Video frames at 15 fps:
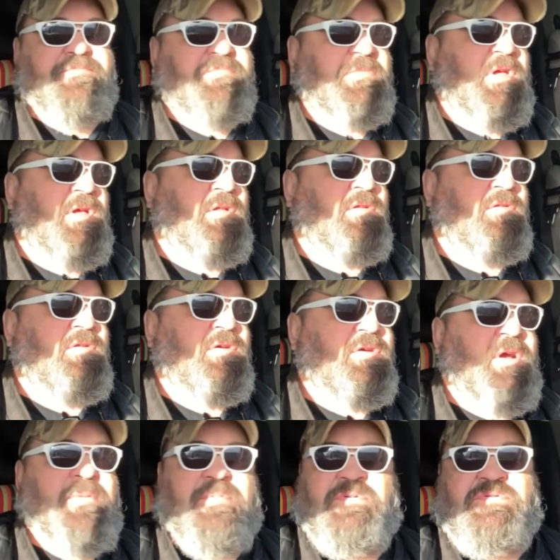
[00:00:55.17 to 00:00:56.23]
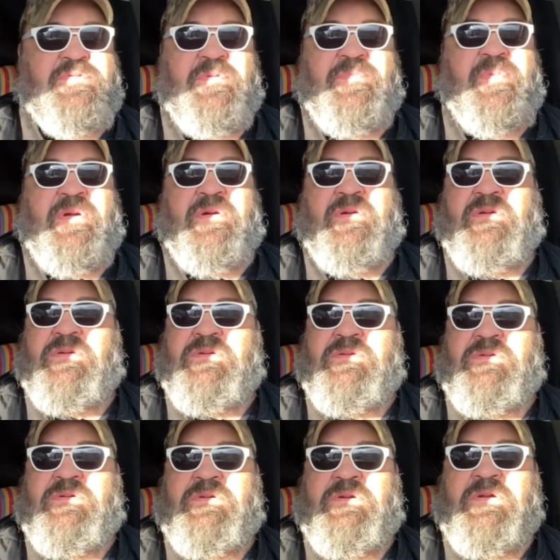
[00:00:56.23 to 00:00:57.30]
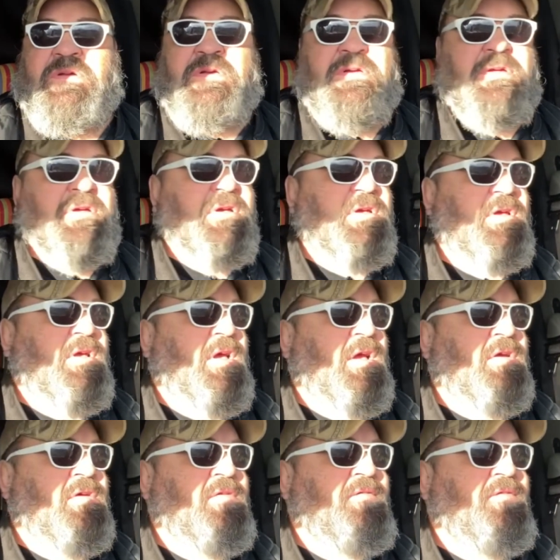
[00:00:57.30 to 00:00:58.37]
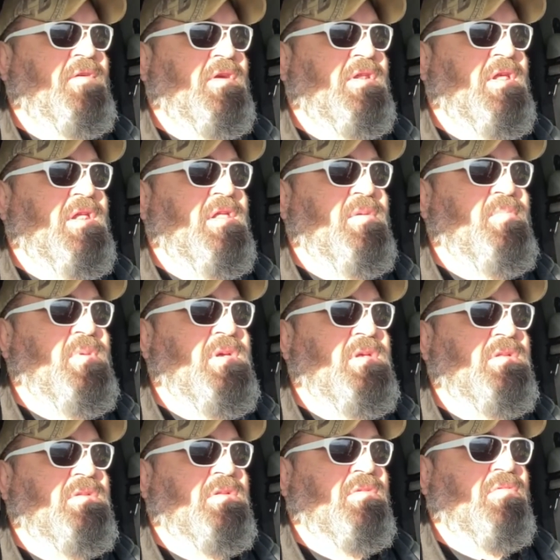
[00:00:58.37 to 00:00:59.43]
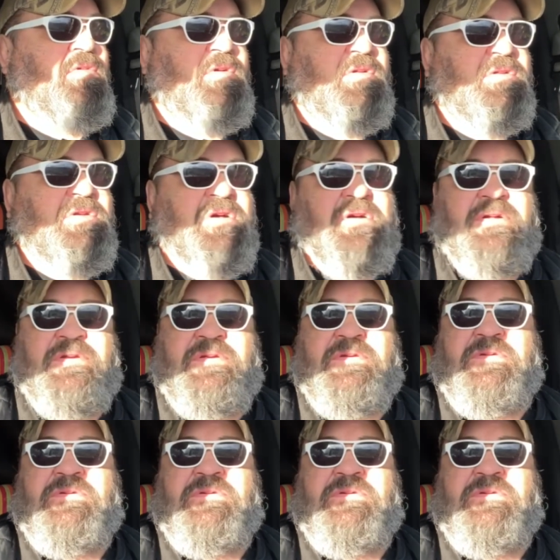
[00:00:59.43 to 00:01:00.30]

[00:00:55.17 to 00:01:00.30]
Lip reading: and the cupboards were bare. I couldn't find any meat. They were all gone.